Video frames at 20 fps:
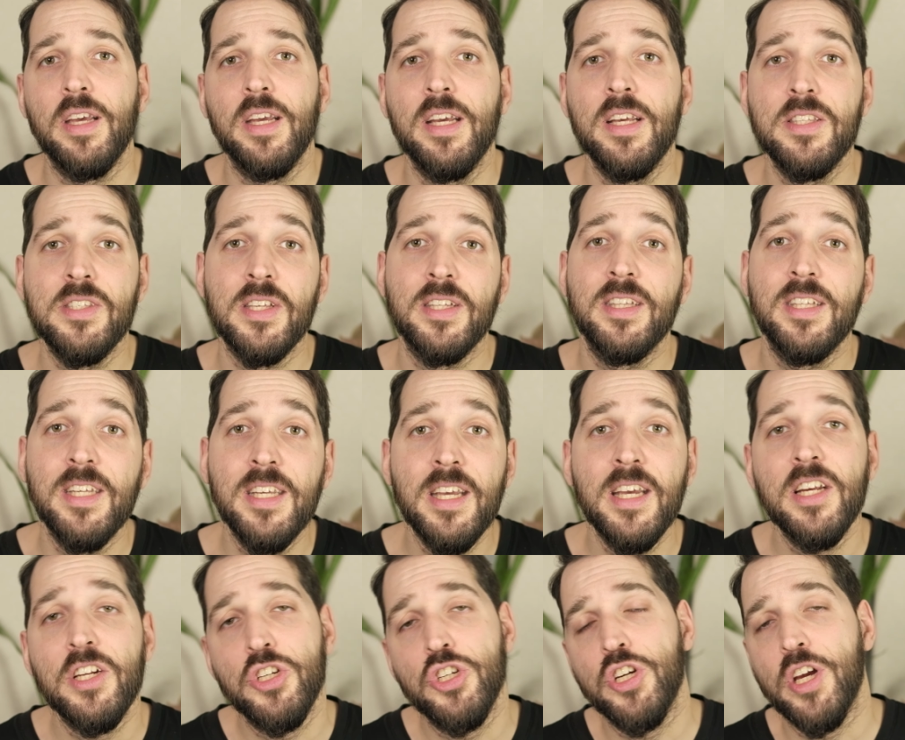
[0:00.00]
It's a
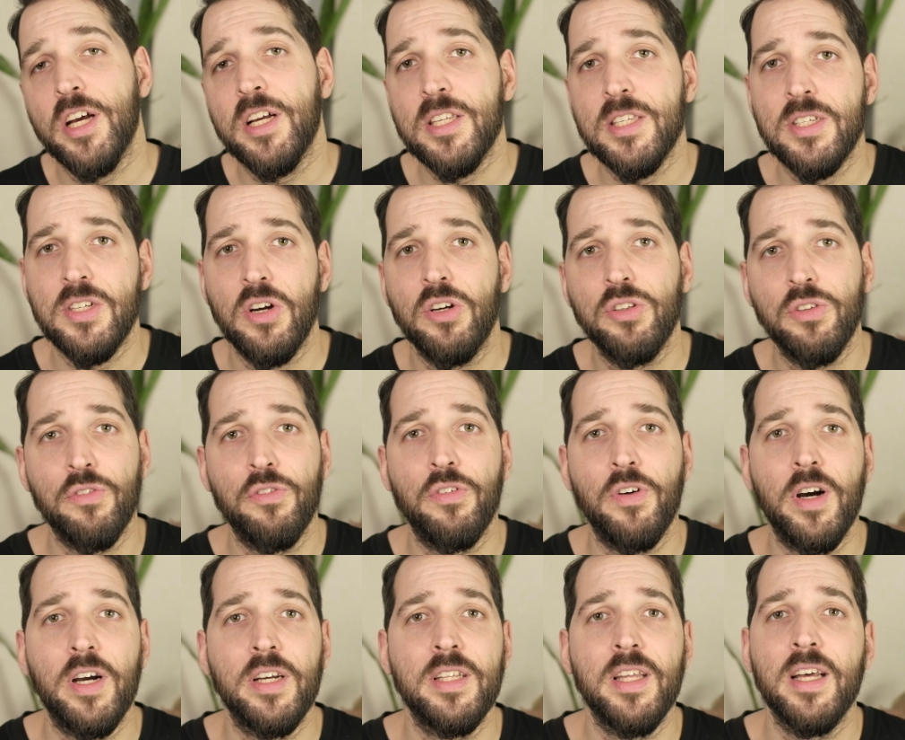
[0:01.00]
THX
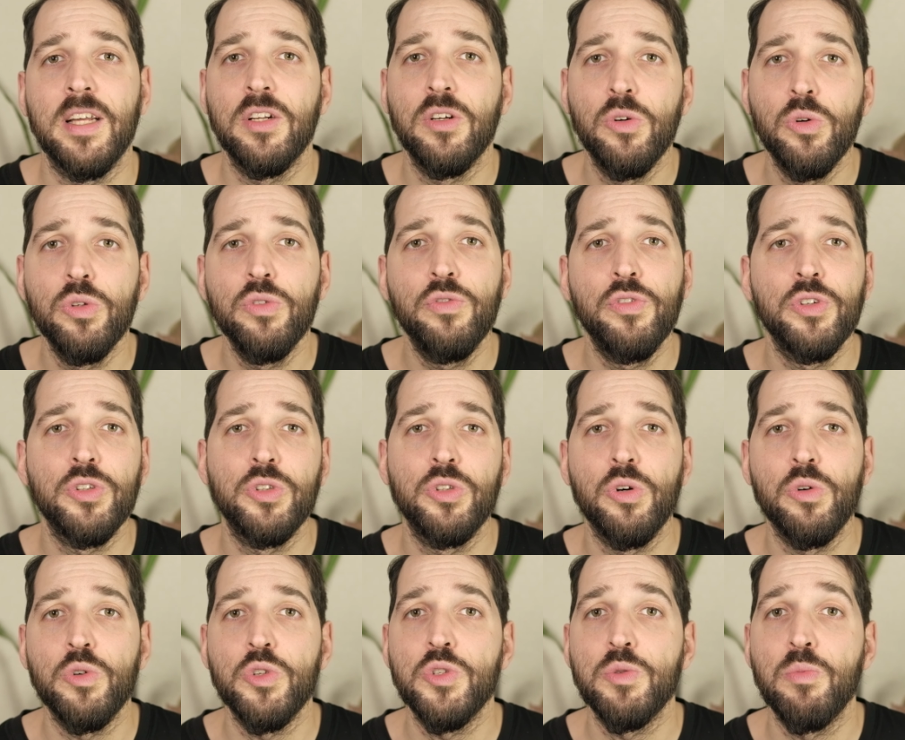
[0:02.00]
certified and good for
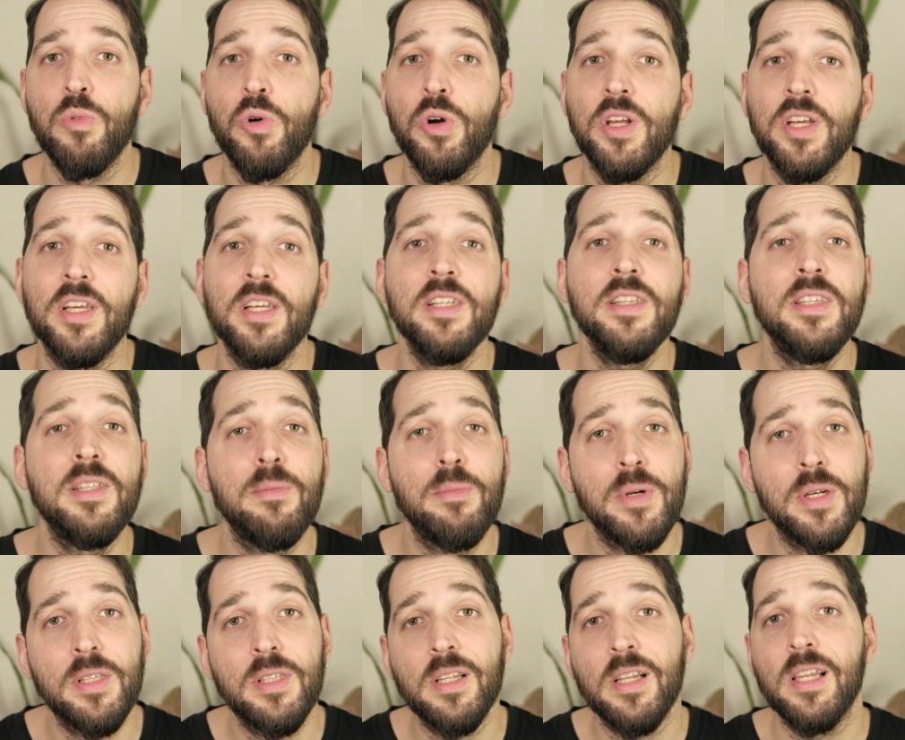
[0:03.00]
those more
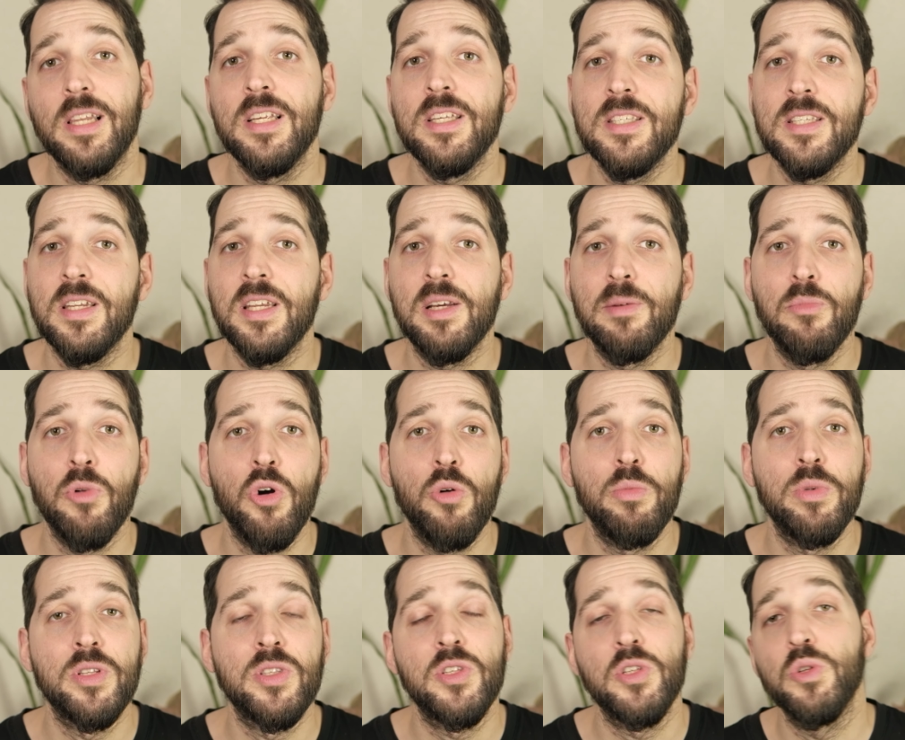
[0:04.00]
intimate listening
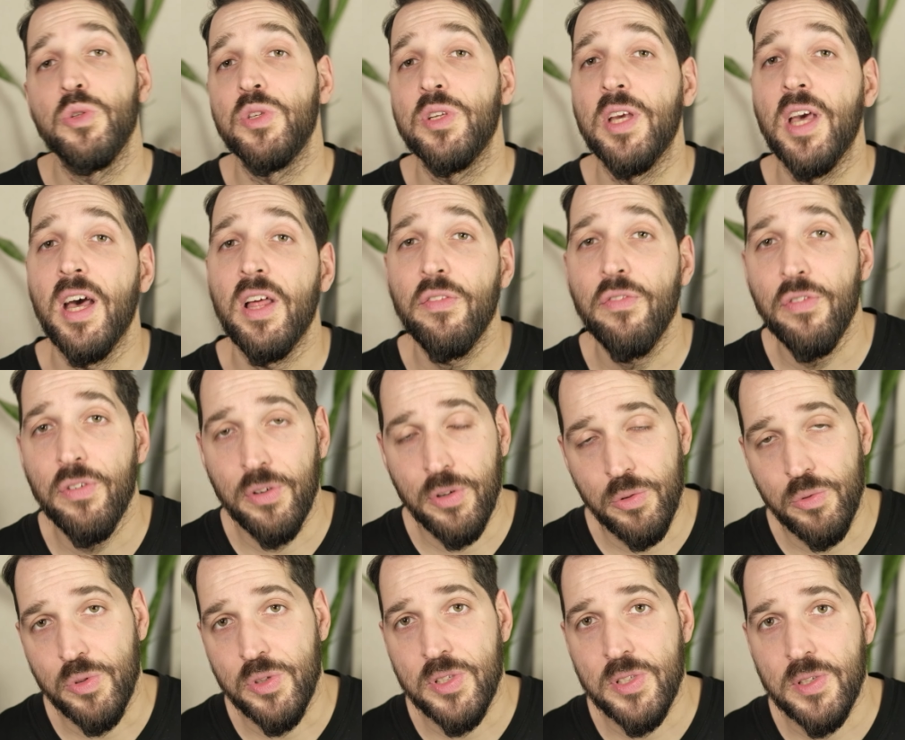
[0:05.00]
moments using
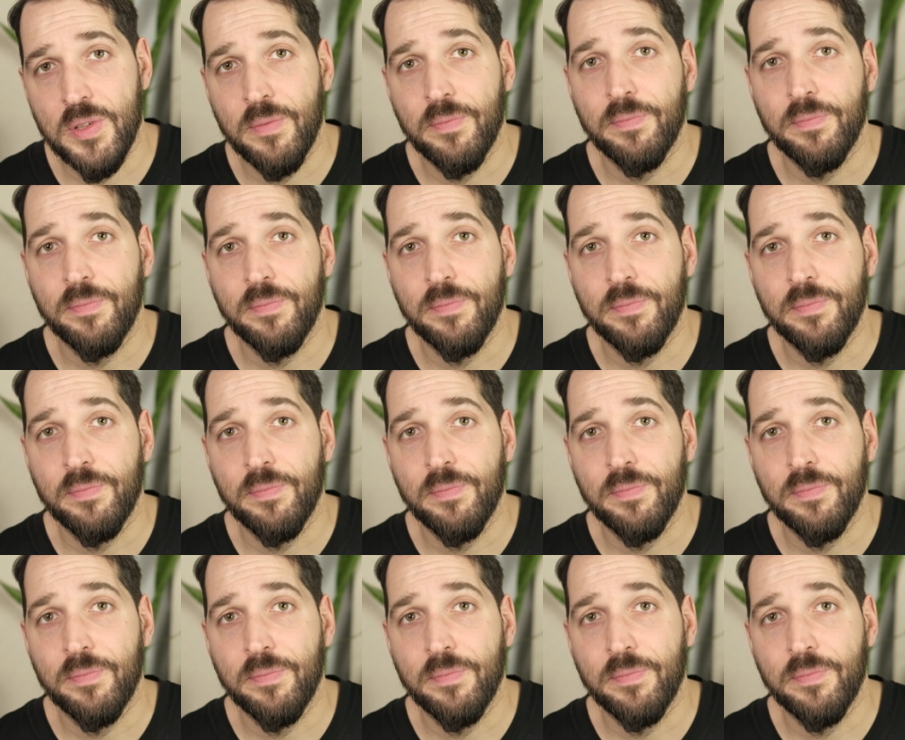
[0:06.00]
headphones.